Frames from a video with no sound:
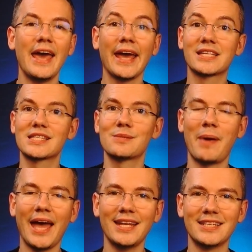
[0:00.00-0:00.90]

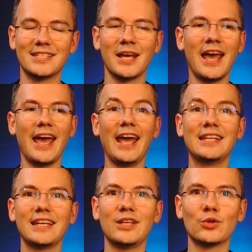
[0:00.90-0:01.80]
expanded
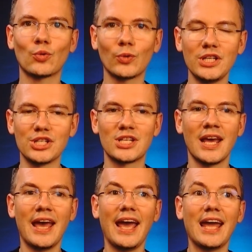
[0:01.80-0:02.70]
and enriched
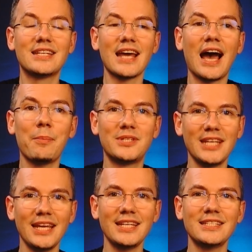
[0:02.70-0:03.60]
and
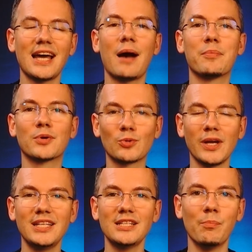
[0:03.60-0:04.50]
updated,
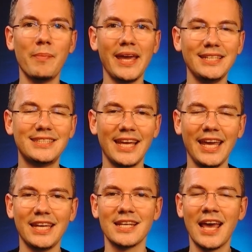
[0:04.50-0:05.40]
upgraded, maintained.